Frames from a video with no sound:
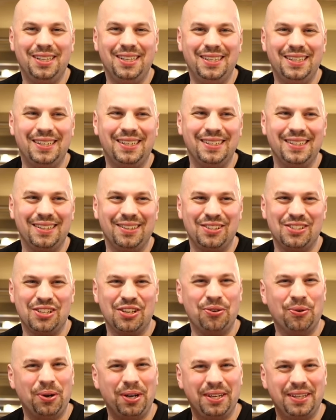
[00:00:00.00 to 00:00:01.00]
It's
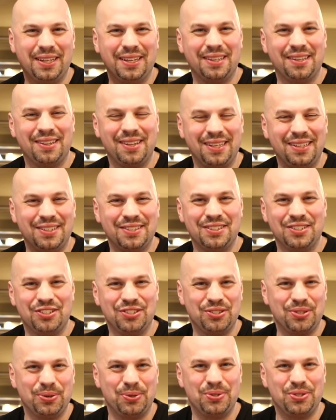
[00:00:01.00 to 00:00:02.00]
annoying that the thing doesn't
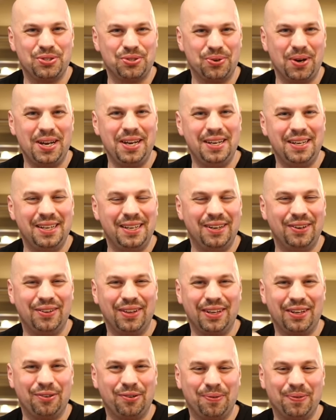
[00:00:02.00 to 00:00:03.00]
just go straight, you know,
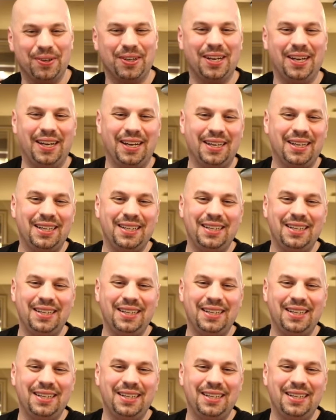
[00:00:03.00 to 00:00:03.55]
like a normal kayak.